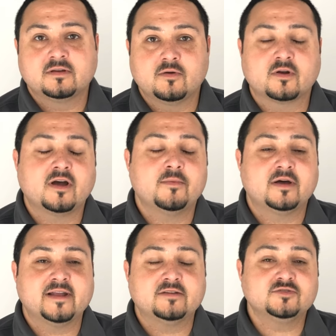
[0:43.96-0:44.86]
or come
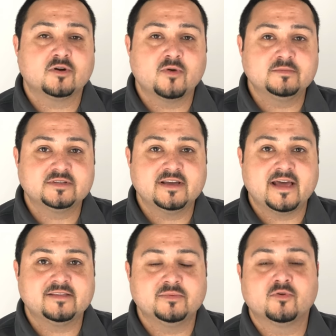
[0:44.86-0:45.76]
on down to our
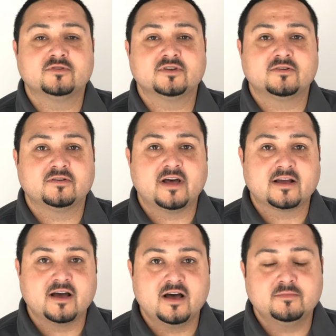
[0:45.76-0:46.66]
website at
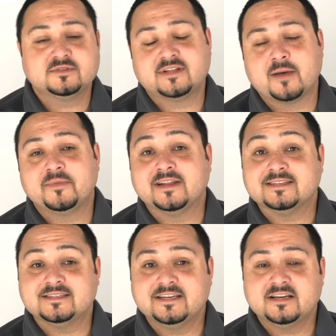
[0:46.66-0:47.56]
deboersauto.com, stop in
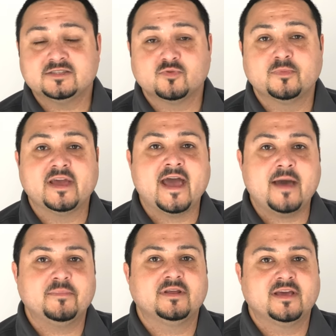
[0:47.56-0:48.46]
and see us. We'll be
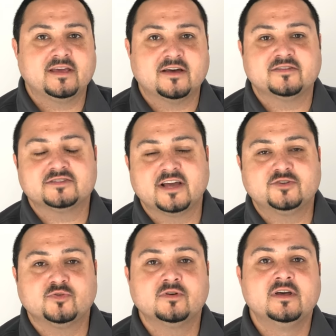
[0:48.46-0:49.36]
happy to get you on the
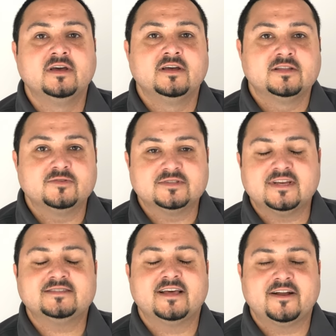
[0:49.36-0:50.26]
schedule to
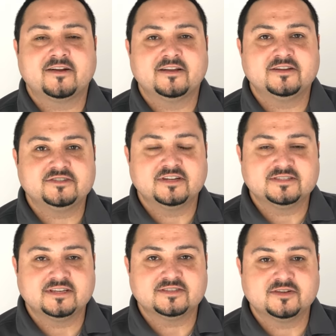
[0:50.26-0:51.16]
assess that air conditioning
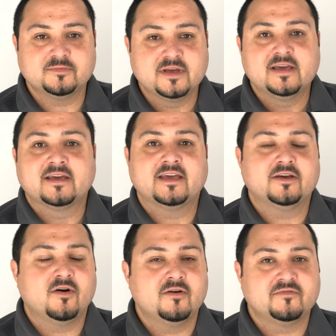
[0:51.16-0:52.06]
system, get
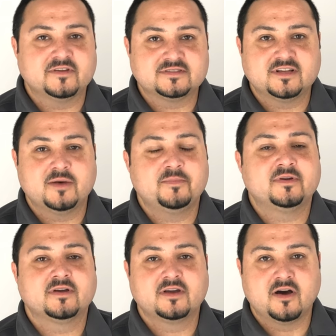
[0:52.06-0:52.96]
you all fixed up,
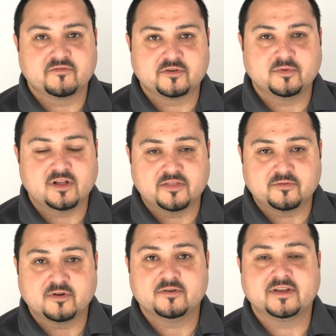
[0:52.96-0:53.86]
comfortable on
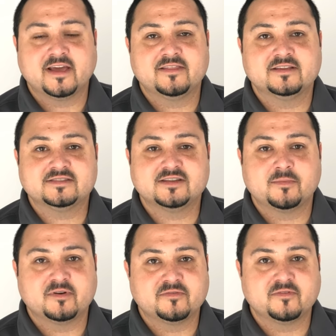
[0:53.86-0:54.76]
the road again this
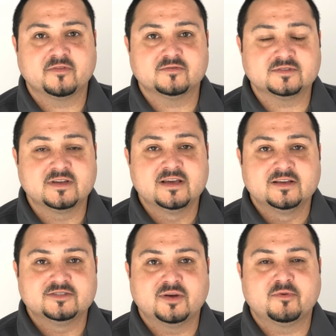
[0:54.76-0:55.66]
summer for those
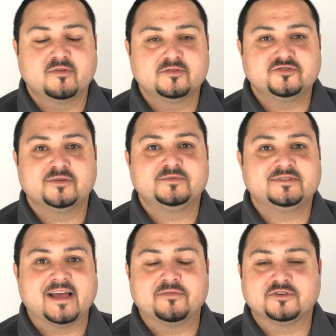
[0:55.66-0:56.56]
summer road
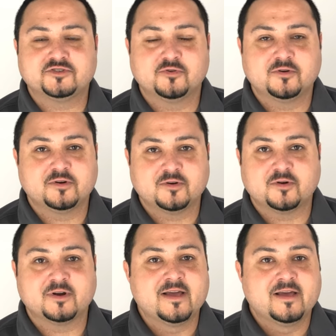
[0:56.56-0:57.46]
trips down the shore or